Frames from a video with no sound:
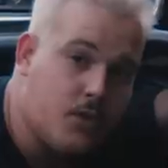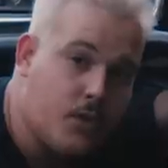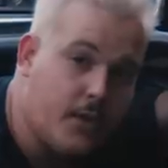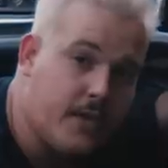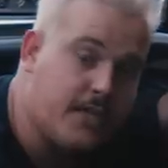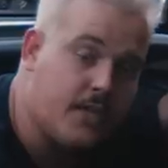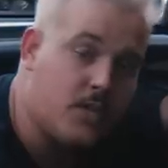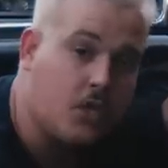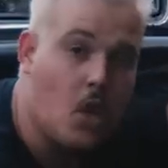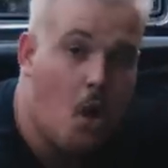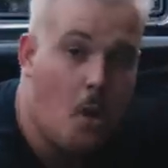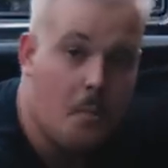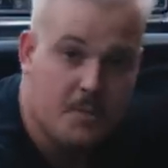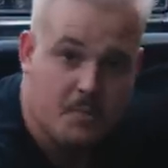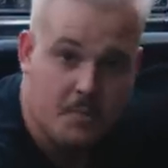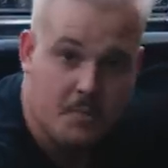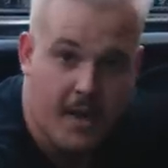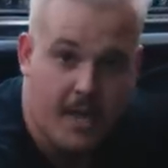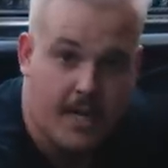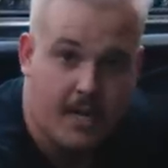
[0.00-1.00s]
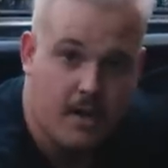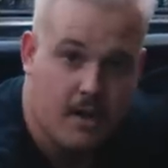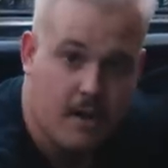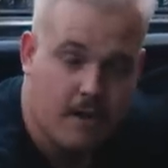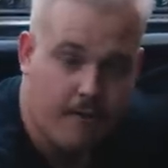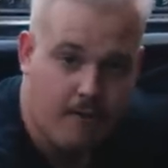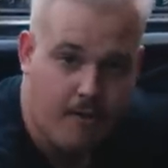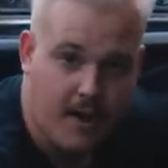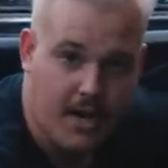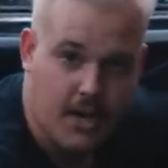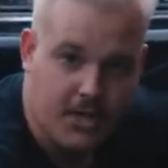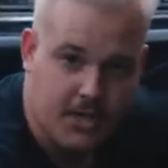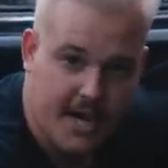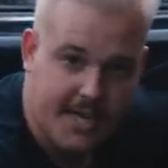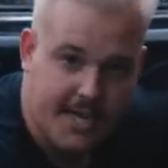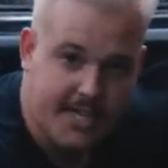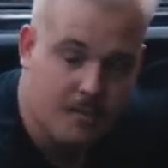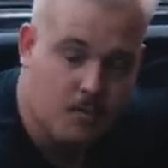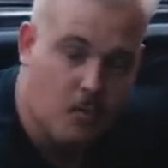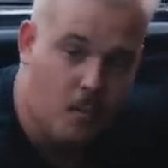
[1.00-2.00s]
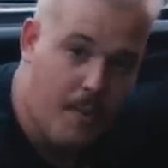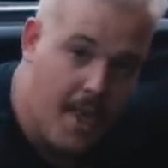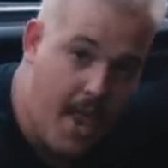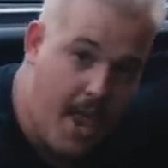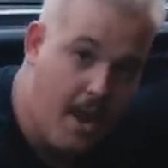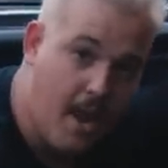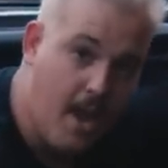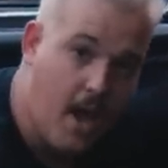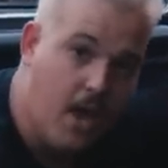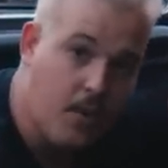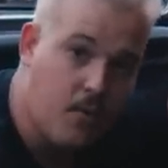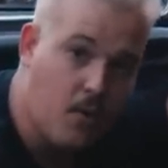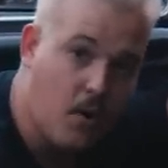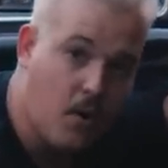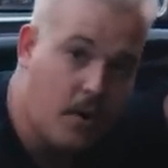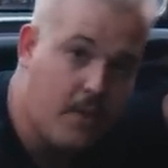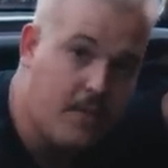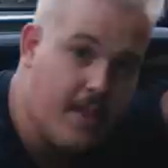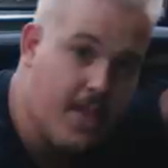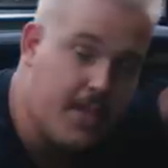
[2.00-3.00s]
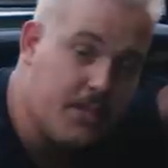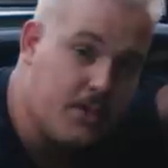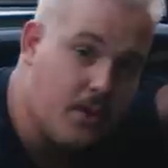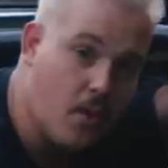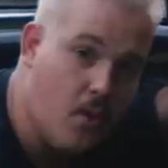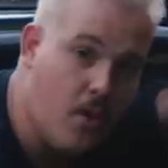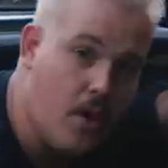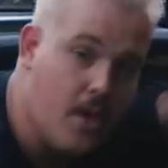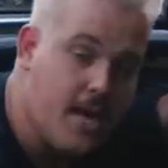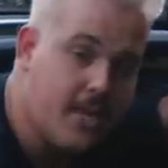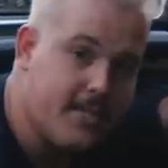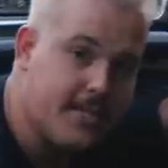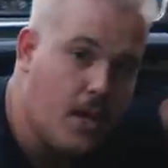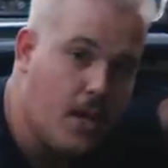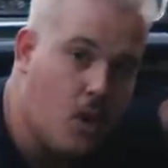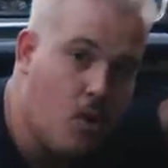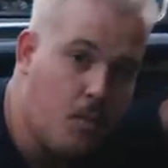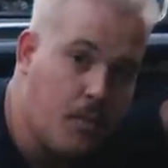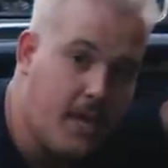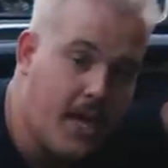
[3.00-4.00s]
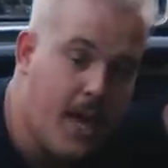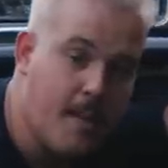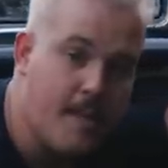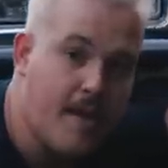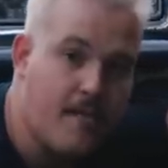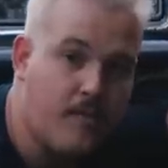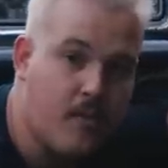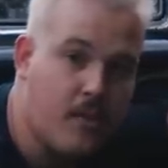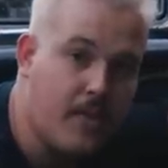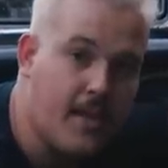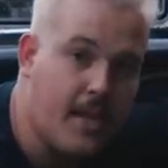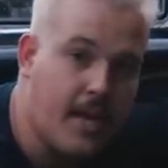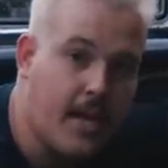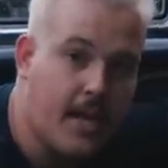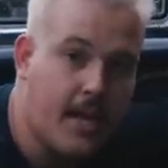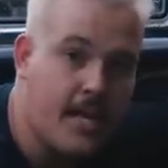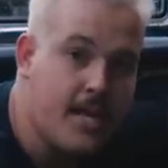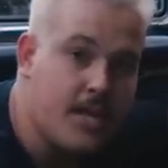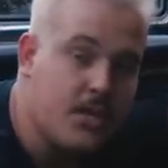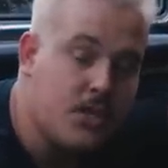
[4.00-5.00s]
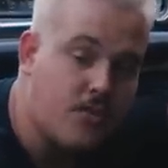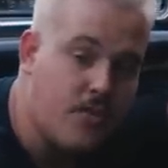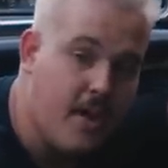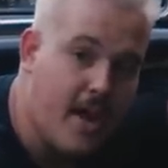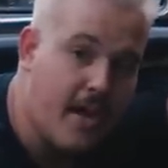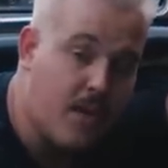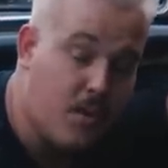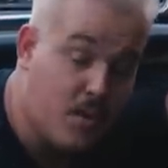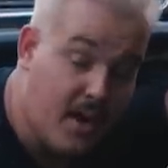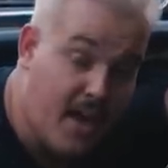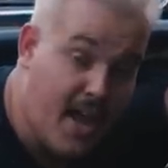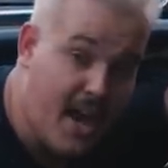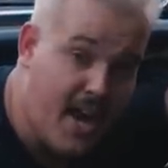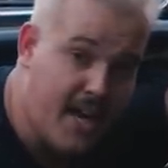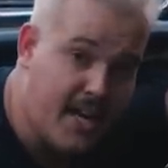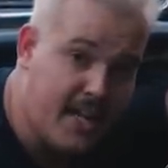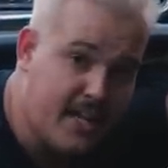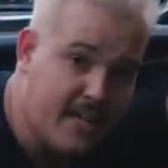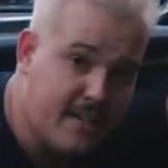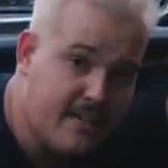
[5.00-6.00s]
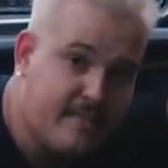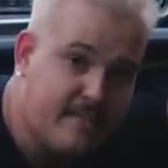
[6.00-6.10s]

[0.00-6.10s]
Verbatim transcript: jointed comp spec front adjustable panhard rod in there too to help keep everything Straighty 180.